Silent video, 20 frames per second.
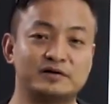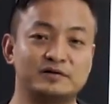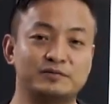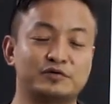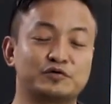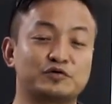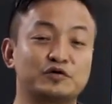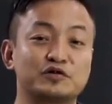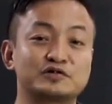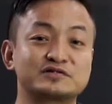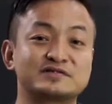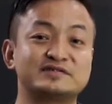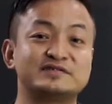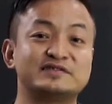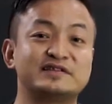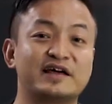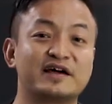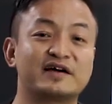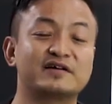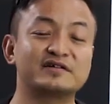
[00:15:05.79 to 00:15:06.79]
because
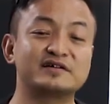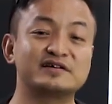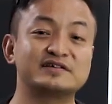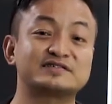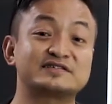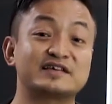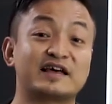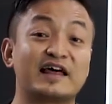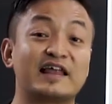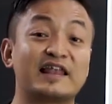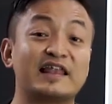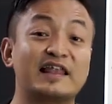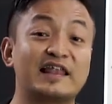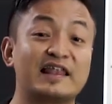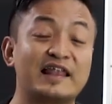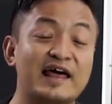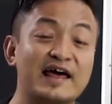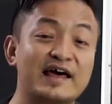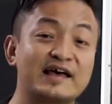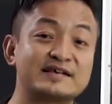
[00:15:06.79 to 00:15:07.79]
there is a
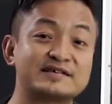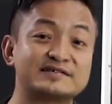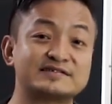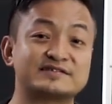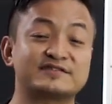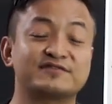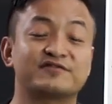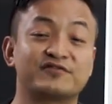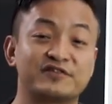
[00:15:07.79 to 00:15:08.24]
less